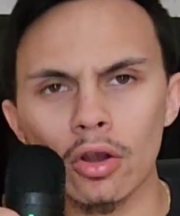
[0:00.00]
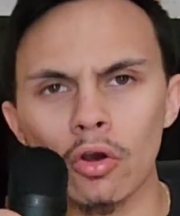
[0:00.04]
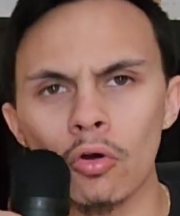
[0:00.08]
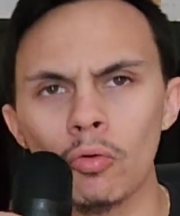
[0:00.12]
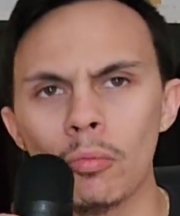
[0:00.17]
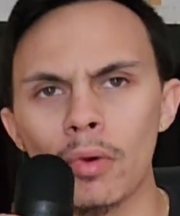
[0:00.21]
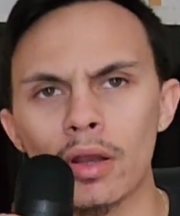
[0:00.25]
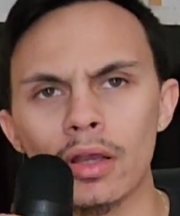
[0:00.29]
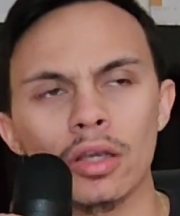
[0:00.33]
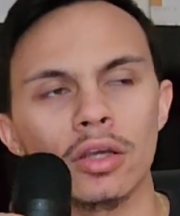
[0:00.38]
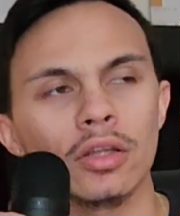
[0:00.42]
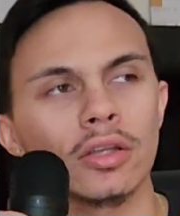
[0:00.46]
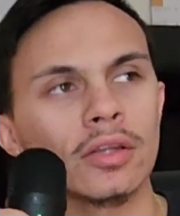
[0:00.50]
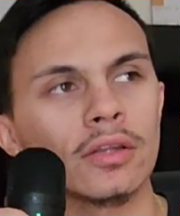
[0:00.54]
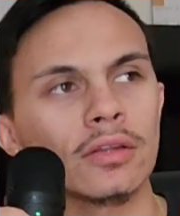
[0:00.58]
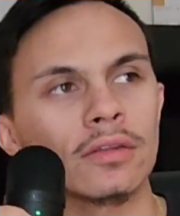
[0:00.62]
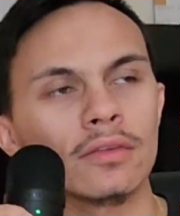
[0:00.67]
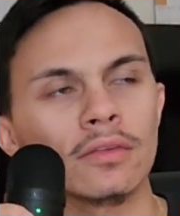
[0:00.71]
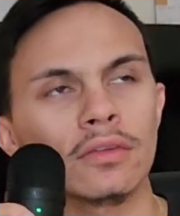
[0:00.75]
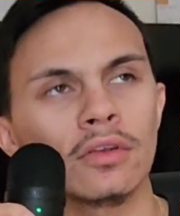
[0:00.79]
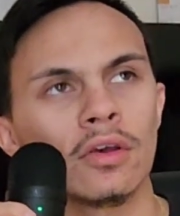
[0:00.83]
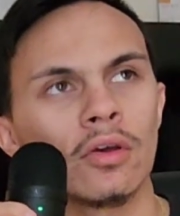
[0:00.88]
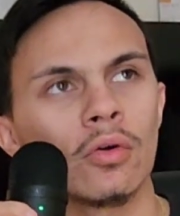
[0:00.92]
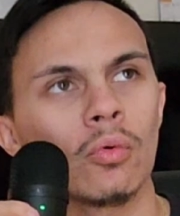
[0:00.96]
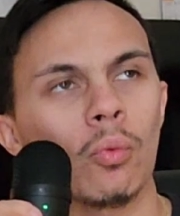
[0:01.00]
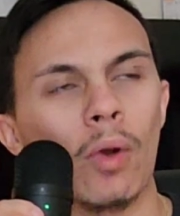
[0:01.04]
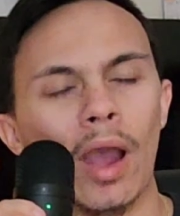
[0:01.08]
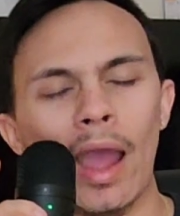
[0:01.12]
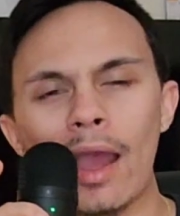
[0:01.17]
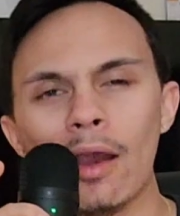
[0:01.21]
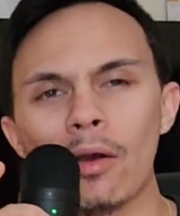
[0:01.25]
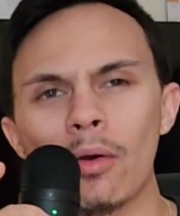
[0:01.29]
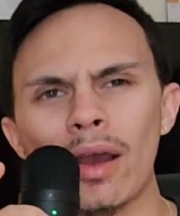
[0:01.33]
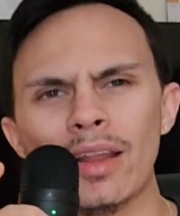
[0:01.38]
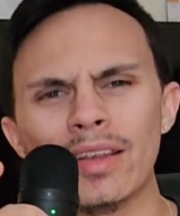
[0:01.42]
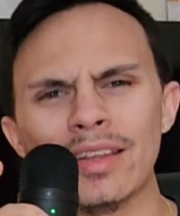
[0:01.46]
oh my goodness,
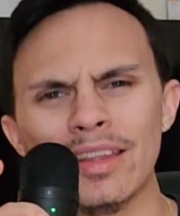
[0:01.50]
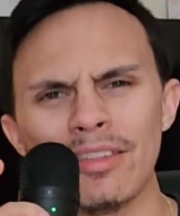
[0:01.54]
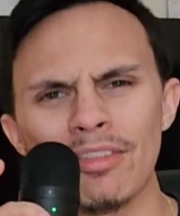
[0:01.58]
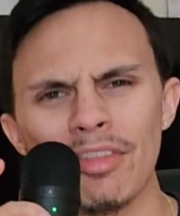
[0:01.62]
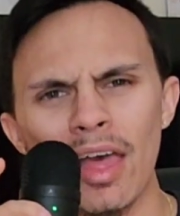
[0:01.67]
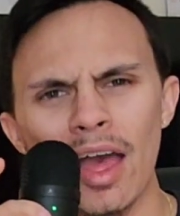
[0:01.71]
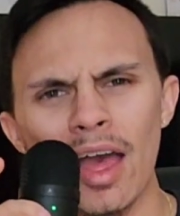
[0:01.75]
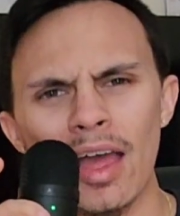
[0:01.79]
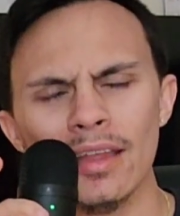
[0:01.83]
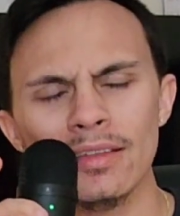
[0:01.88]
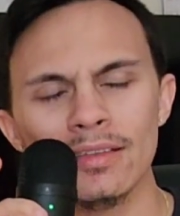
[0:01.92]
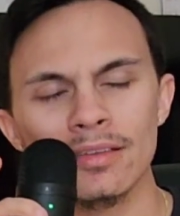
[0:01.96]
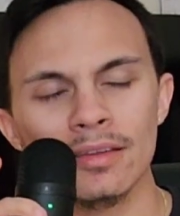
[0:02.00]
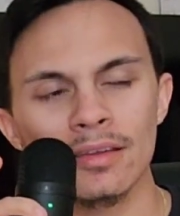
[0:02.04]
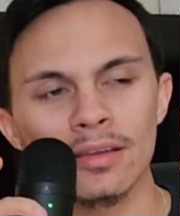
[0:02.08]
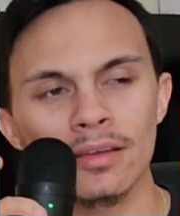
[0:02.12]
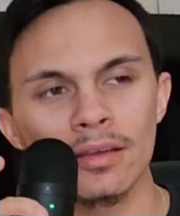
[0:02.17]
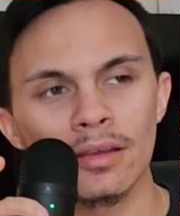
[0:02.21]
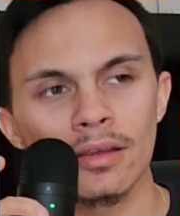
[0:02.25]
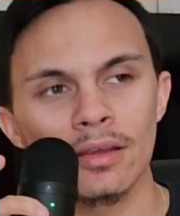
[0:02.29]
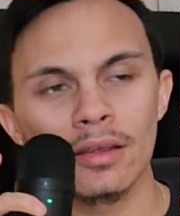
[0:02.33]
wow, I did that.